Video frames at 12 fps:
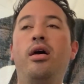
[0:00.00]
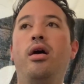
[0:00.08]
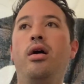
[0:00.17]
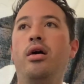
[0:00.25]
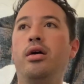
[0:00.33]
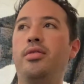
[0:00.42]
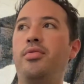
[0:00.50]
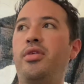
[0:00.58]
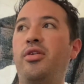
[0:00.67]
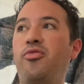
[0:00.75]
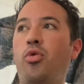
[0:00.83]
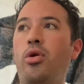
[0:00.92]

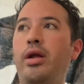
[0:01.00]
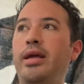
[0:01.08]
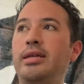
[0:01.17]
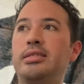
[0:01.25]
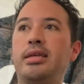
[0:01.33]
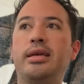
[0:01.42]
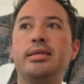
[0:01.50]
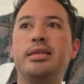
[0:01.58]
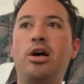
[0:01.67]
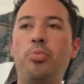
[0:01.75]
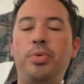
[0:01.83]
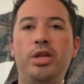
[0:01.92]
therefore it's
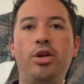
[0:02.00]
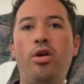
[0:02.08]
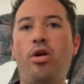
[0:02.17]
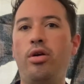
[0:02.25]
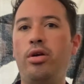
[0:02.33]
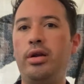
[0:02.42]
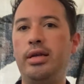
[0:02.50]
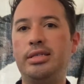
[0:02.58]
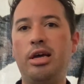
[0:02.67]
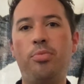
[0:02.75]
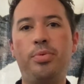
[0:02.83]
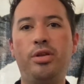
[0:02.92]
helping your heart, it's
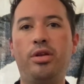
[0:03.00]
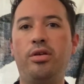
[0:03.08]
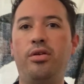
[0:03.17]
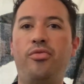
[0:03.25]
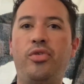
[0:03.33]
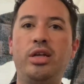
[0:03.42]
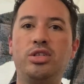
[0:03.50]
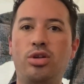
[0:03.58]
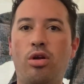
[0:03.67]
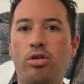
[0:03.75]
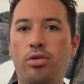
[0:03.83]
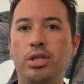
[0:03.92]
helping your veins and
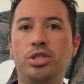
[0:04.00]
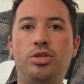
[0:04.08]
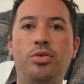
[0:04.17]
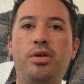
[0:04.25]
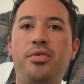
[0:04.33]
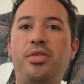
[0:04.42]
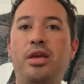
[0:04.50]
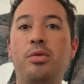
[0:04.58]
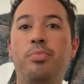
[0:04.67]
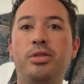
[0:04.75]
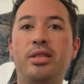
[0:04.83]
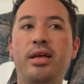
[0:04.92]
arteries do their thing,
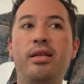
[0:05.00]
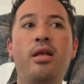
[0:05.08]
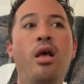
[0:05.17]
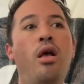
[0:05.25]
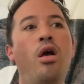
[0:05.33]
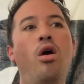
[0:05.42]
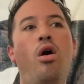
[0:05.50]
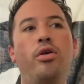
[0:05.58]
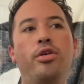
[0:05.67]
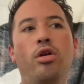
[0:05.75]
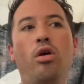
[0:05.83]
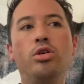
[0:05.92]
but then
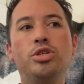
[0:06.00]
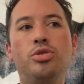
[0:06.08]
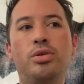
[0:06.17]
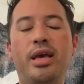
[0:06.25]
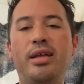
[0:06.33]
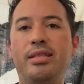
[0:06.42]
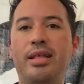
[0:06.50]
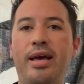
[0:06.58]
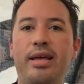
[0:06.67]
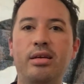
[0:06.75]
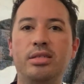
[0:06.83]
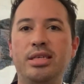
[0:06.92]
you're also getting
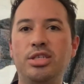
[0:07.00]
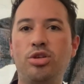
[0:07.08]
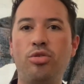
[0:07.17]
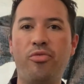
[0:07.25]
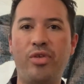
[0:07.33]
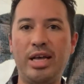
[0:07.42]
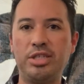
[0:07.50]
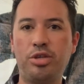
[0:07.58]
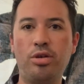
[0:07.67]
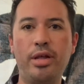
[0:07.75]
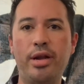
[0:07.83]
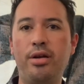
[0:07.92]
that additional
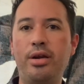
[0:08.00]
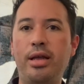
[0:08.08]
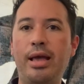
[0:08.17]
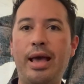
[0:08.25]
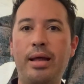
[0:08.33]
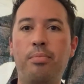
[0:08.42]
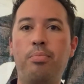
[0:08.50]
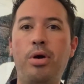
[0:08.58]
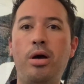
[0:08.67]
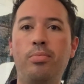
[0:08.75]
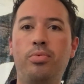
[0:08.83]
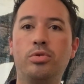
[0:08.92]
vascularity and
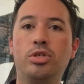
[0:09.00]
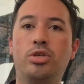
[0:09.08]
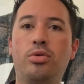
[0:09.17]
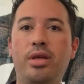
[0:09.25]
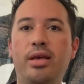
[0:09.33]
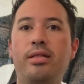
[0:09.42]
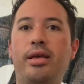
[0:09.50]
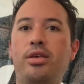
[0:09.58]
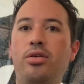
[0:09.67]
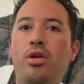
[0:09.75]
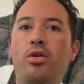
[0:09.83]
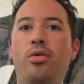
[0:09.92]
pump, so that
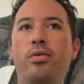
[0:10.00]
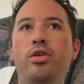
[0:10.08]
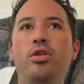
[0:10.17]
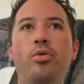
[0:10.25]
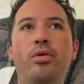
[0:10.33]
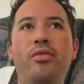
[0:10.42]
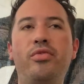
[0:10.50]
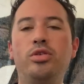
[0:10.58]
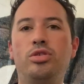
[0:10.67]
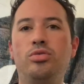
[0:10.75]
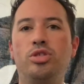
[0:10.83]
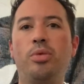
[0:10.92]
whenever you
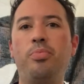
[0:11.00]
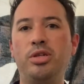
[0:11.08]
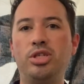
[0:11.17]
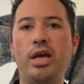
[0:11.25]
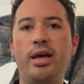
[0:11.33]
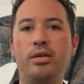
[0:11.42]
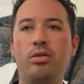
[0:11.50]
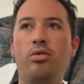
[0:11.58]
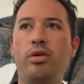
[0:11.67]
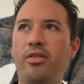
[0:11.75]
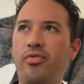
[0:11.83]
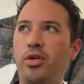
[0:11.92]
do jumping jacks, or
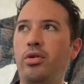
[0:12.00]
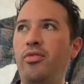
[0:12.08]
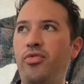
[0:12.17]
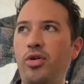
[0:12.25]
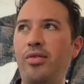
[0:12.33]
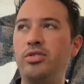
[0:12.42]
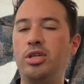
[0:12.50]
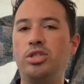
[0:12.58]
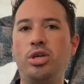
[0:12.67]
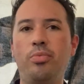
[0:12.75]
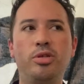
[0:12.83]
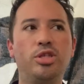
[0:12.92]
if you haven't done
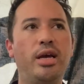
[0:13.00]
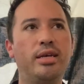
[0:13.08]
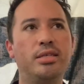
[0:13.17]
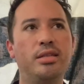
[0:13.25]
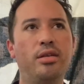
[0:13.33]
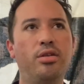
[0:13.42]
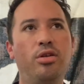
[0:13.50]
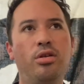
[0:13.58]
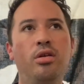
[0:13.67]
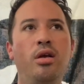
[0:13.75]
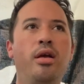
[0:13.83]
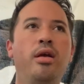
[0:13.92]
jumping jacks and then
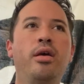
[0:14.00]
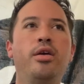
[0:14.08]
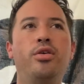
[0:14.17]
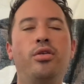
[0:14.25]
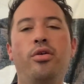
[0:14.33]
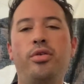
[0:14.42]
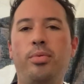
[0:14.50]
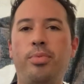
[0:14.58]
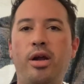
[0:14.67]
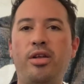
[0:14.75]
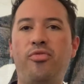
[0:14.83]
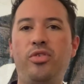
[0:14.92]
your
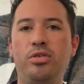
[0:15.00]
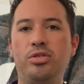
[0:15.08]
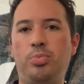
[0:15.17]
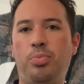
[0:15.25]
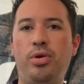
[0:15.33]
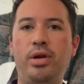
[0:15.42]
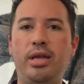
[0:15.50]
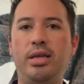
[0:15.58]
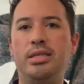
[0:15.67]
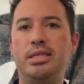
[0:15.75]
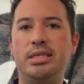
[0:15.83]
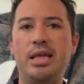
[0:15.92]
body feels pretty
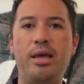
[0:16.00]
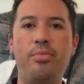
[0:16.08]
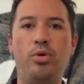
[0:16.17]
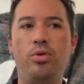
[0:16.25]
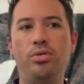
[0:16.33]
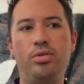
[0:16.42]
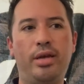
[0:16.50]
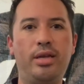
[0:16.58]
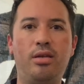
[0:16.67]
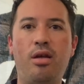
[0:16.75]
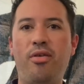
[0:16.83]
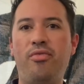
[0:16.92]
stable, like
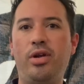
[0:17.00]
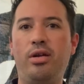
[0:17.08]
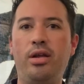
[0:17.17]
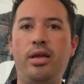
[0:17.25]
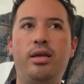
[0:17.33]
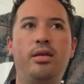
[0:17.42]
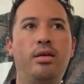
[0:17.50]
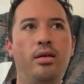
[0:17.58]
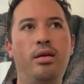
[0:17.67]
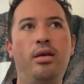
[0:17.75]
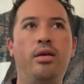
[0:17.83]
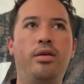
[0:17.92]
not very,
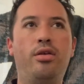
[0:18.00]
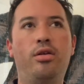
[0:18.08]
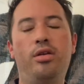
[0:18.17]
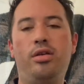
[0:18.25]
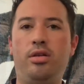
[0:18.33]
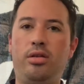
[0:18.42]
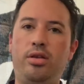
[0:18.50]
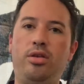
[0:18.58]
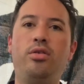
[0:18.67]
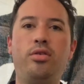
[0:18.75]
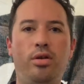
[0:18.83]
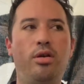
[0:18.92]

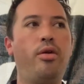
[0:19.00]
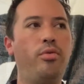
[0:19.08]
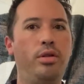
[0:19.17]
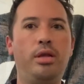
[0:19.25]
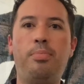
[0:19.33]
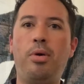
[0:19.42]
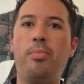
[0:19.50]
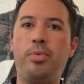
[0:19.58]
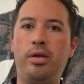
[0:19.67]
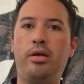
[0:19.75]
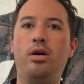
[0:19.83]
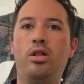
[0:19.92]
you're not really
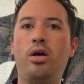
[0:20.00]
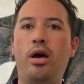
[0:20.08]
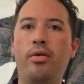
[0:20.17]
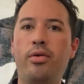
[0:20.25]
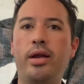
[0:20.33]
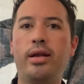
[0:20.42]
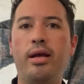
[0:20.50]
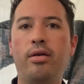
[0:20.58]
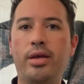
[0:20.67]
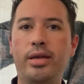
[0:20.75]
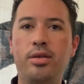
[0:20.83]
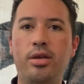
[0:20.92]
pumping a lot right now,
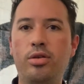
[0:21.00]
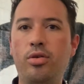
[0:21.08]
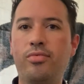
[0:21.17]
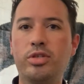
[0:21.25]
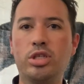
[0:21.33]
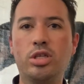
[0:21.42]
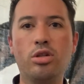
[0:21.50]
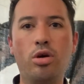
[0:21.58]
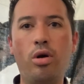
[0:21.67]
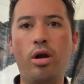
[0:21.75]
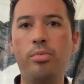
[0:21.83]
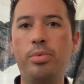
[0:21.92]
like you have a slow
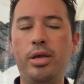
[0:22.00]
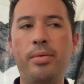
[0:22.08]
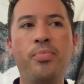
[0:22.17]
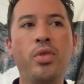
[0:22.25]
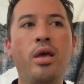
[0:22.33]
heartbeat.